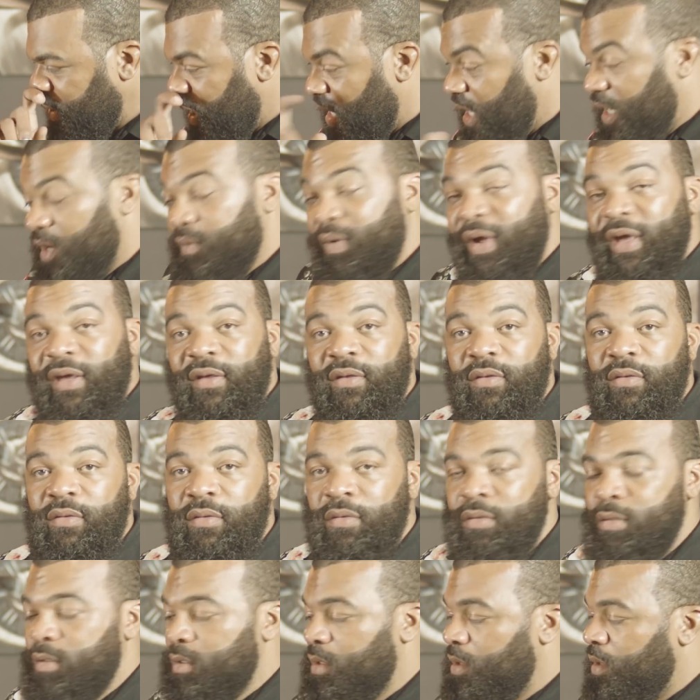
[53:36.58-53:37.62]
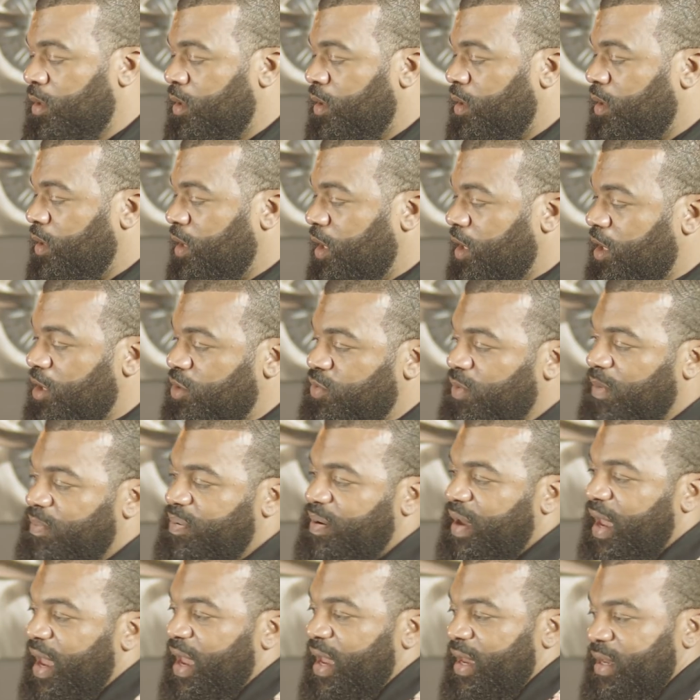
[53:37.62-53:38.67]
anyway, years went
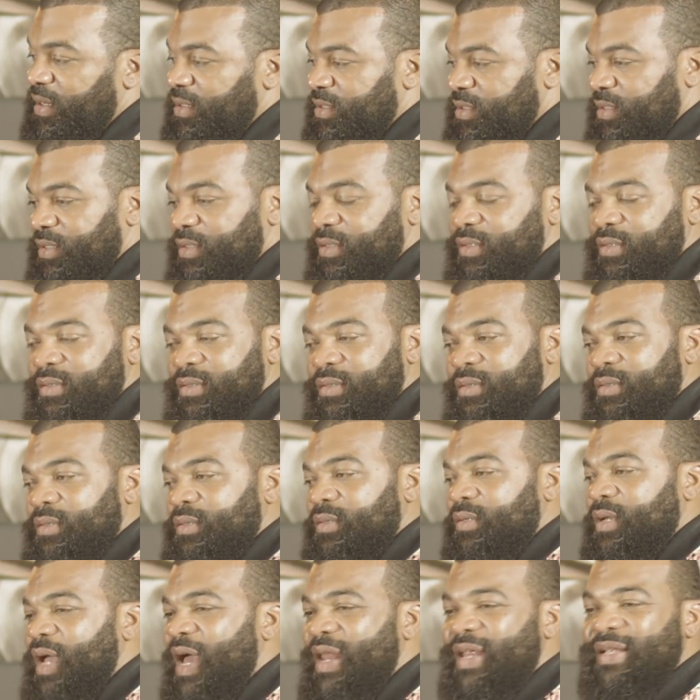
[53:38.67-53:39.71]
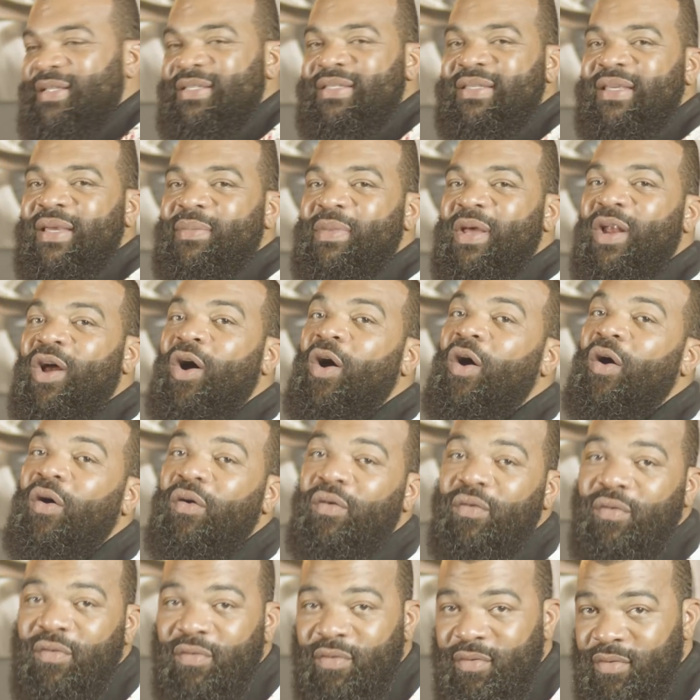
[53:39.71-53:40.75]
past. I didn't see him at
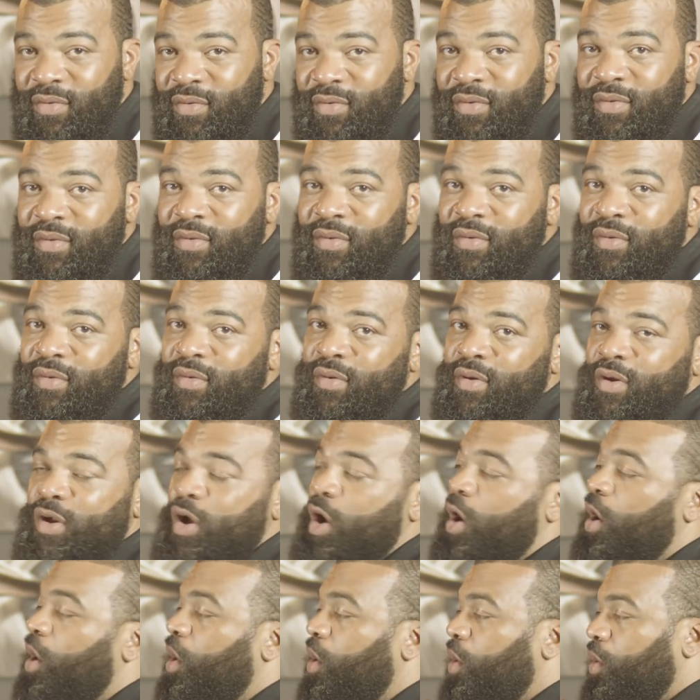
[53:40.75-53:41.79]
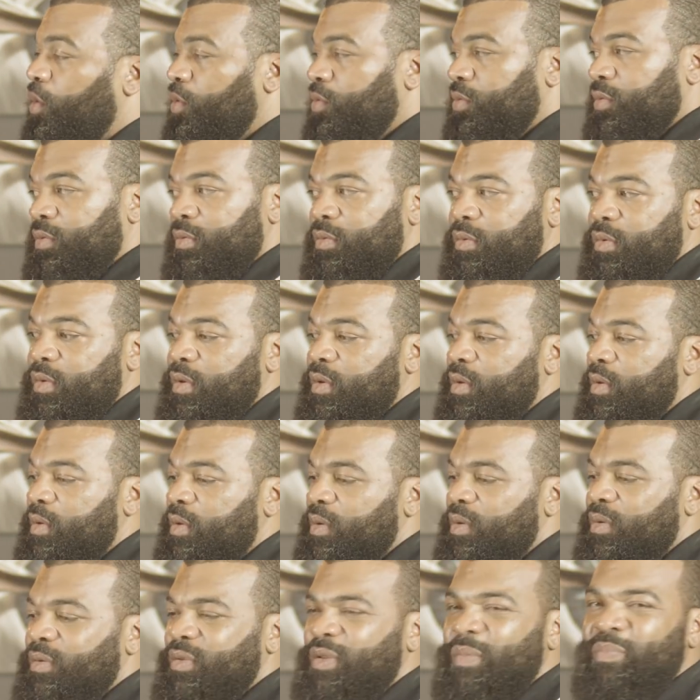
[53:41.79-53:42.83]
all. Called,
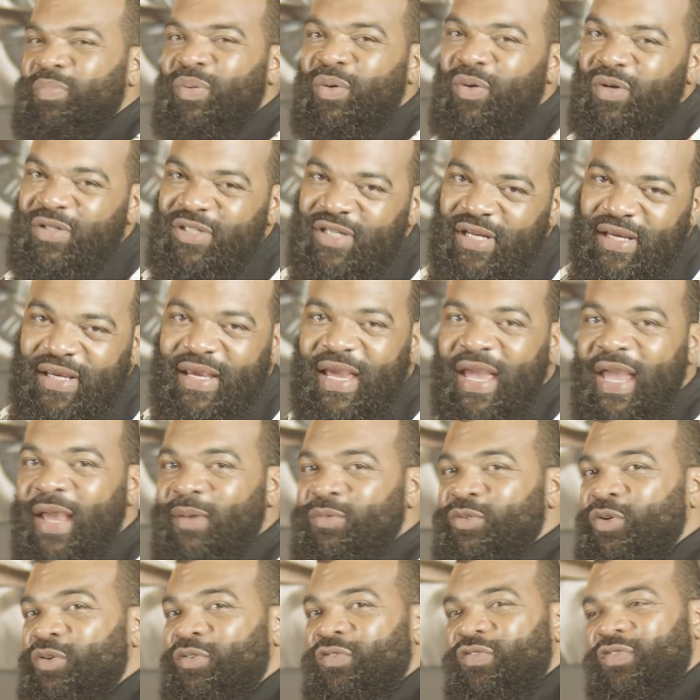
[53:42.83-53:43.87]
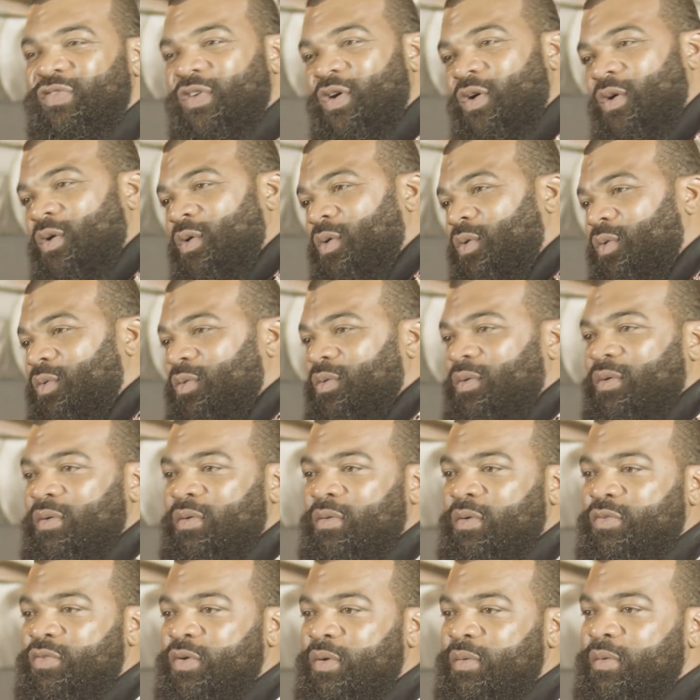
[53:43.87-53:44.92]
the bullshit games on the phone.
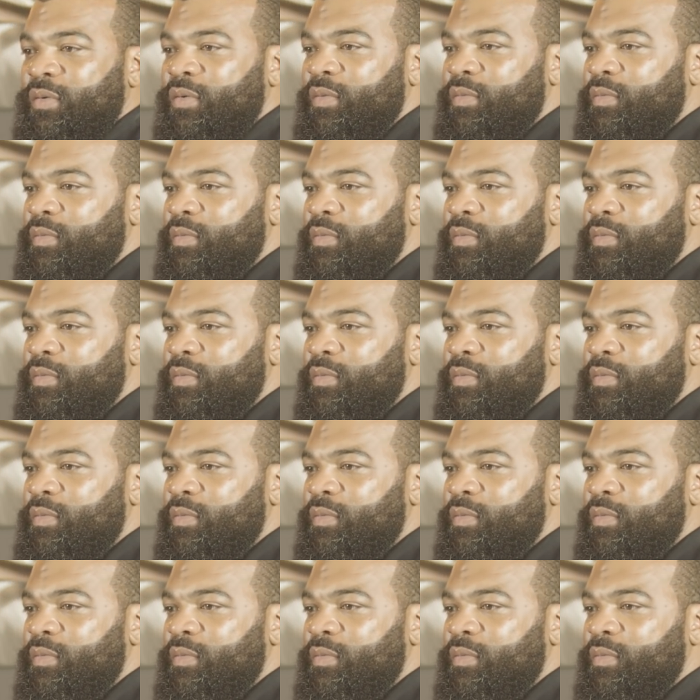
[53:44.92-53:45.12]
So,